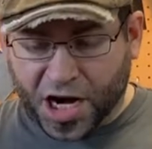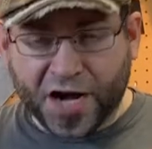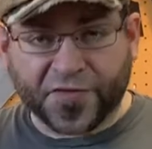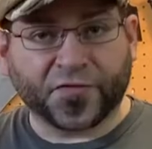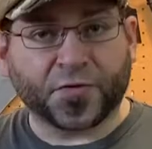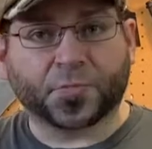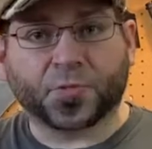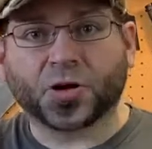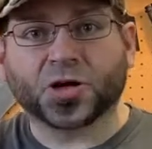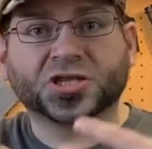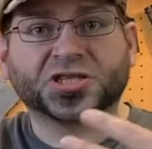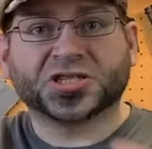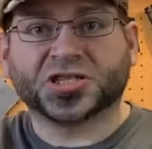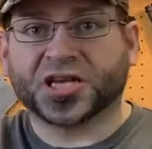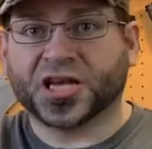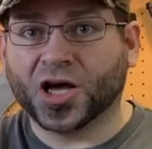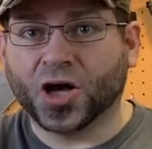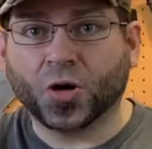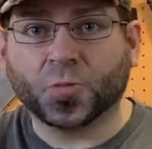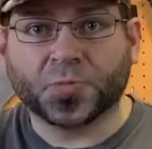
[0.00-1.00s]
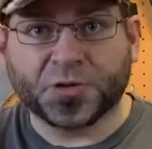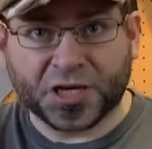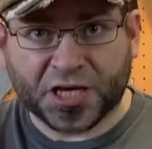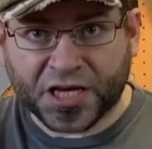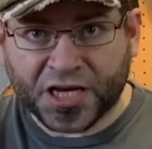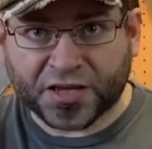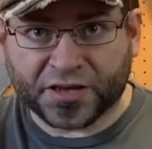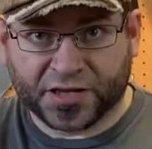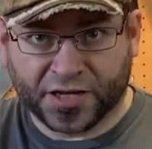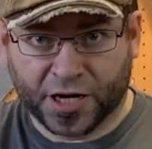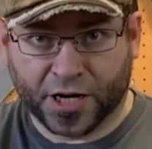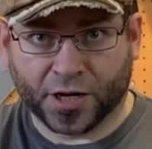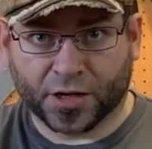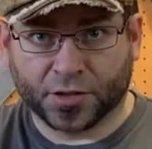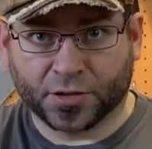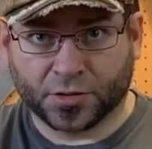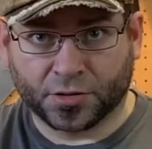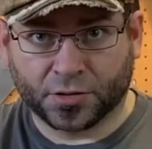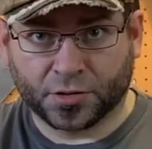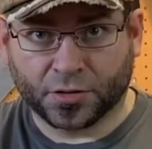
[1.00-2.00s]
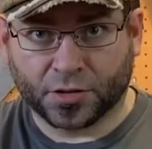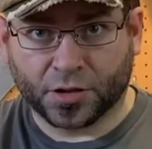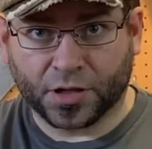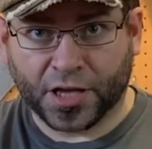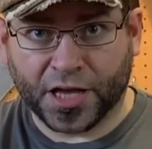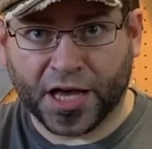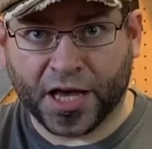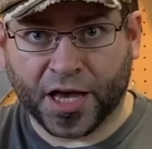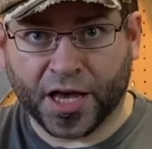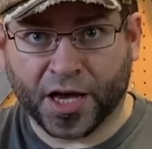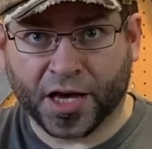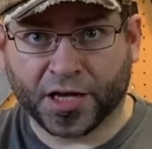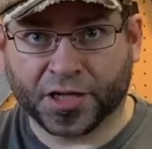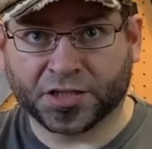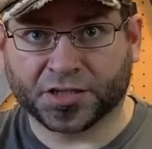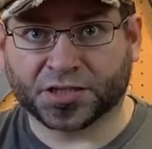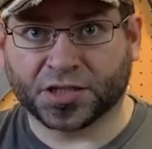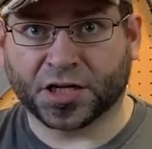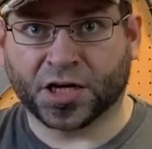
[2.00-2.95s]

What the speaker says: person to help you get there. And